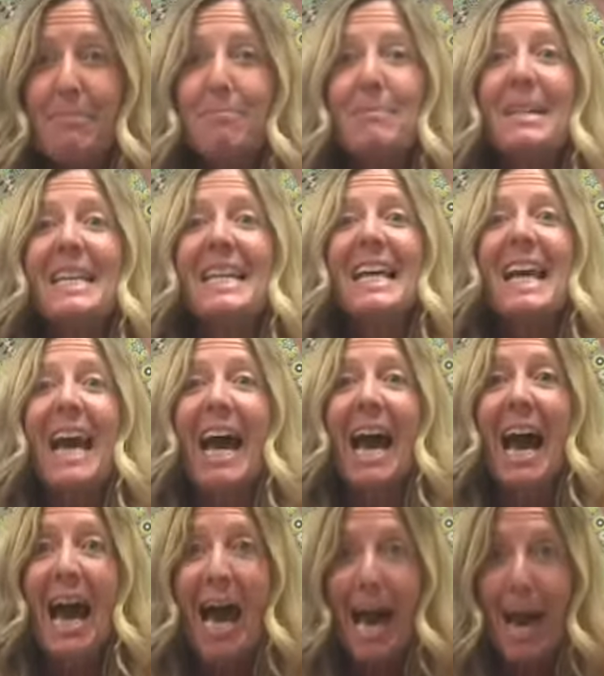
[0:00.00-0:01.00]
me
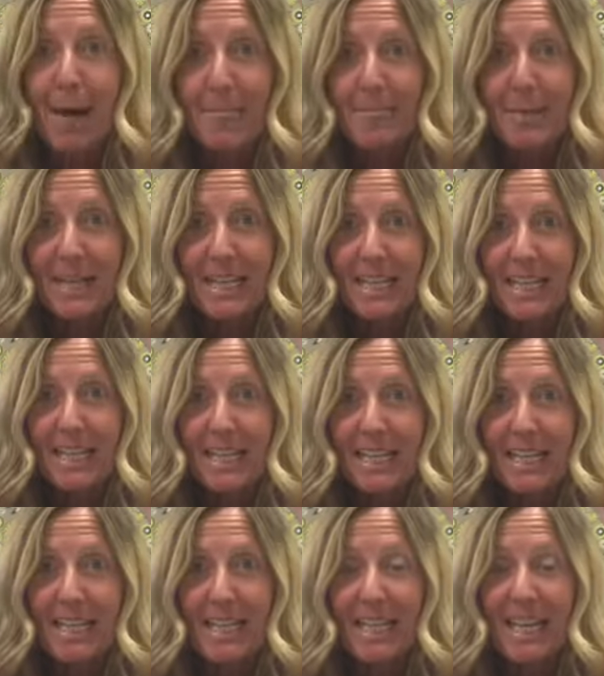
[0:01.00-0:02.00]
happy.
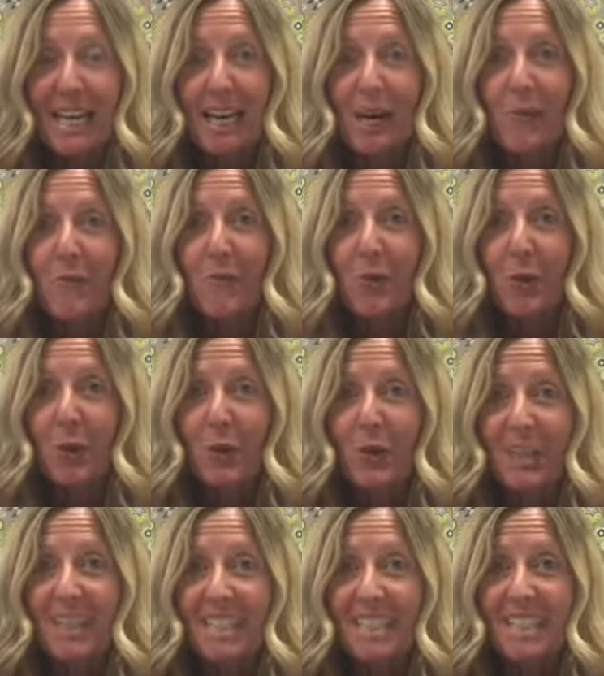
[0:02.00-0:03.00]
For
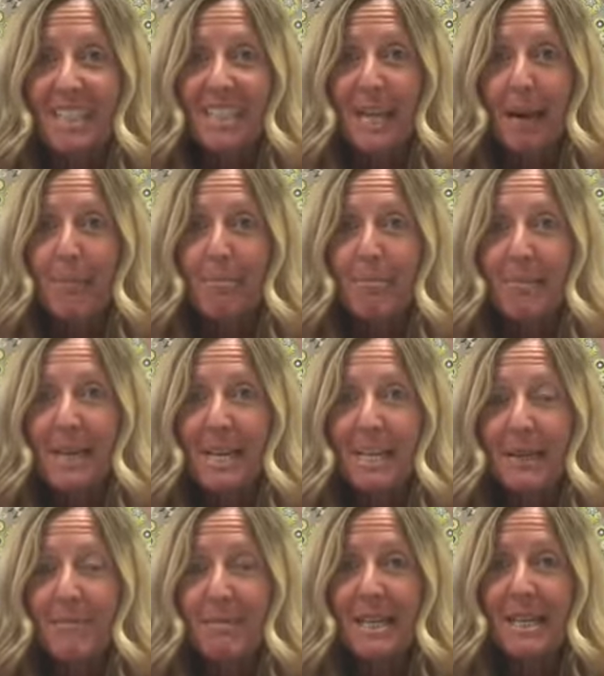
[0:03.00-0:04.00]
things that
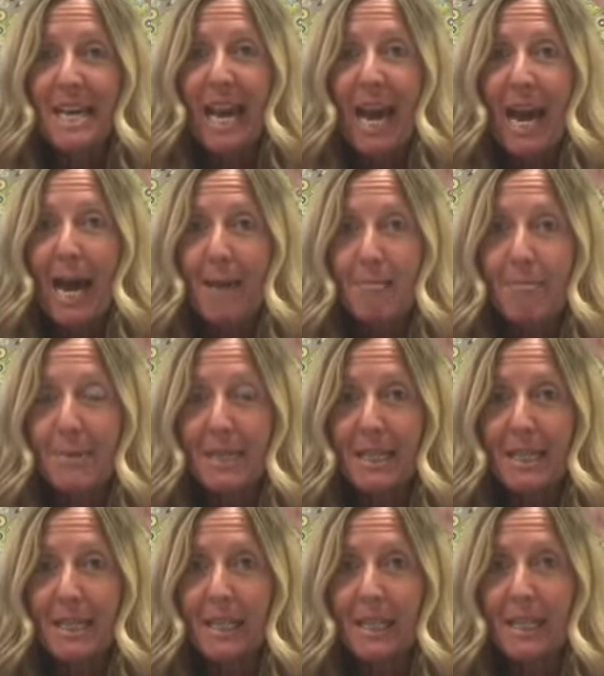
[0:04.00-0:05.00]
make me
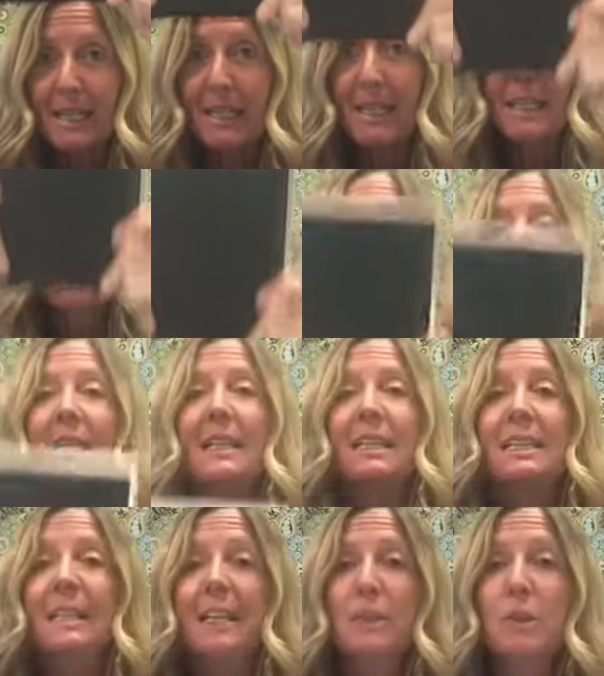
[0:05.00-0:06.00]
happy.
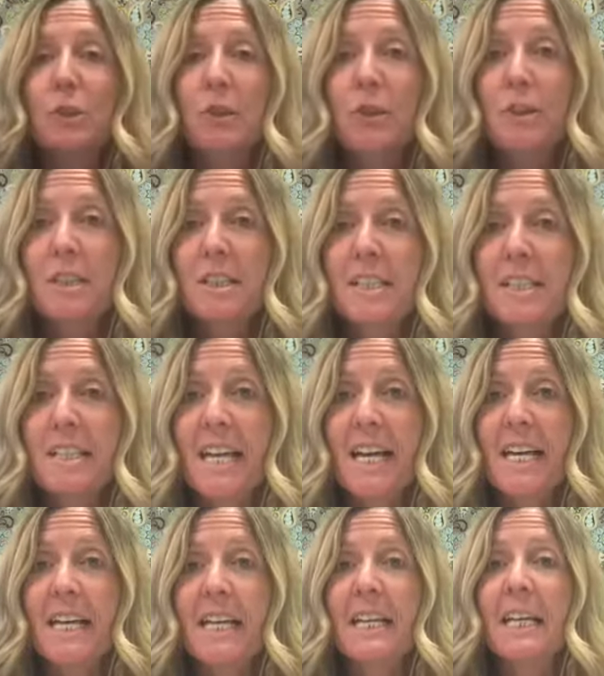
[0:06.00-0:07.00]
Then you're going to
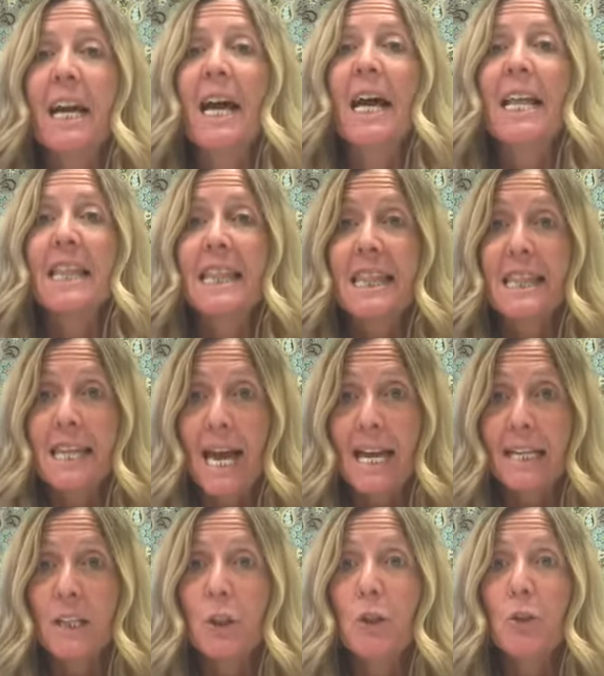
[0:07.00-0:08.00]
say,
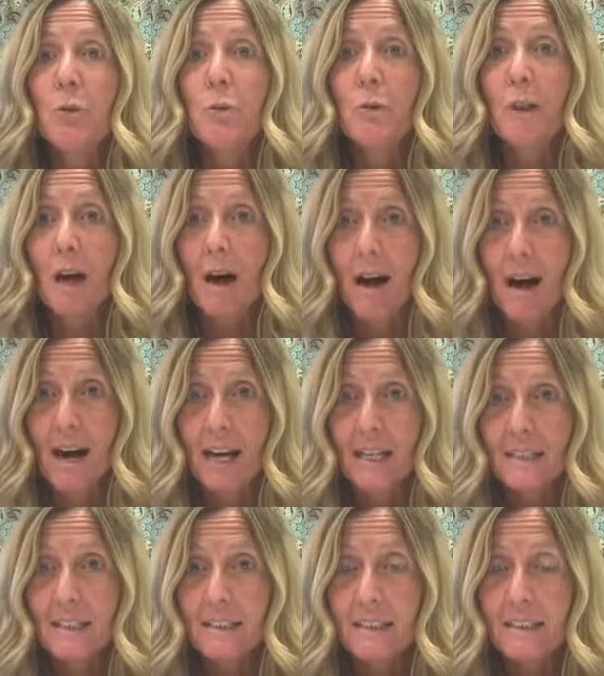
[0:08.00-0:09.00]
Thank you,
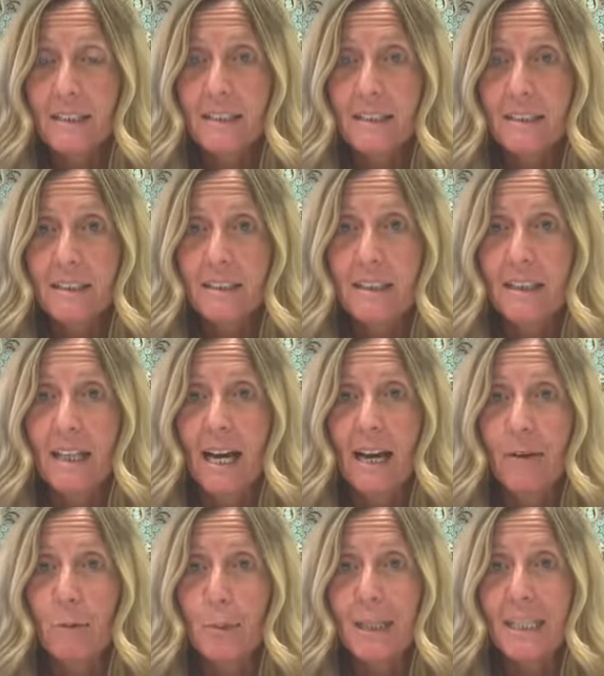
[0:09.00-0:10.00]
God.
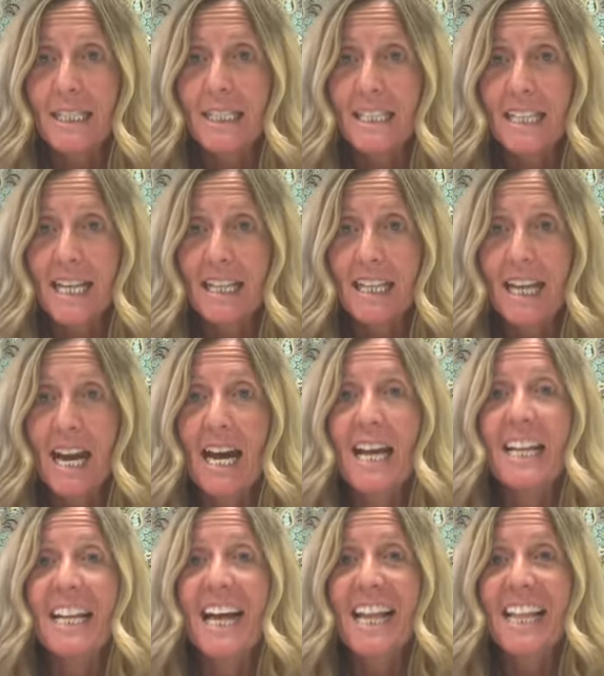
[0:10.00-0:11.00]
Everybody say that.
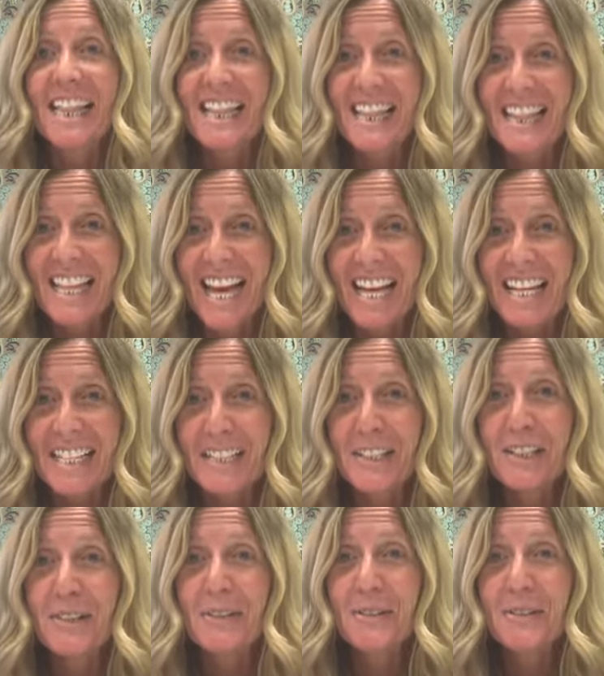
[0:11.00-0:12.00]

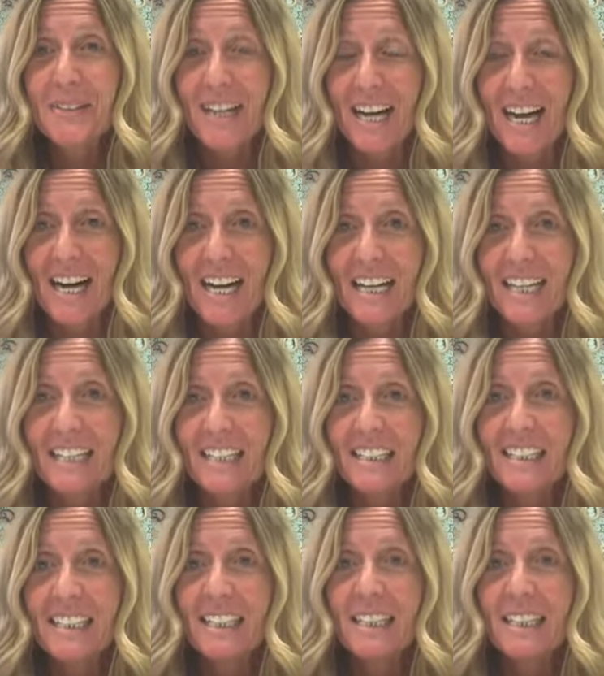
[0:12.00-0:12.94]
Thank you, God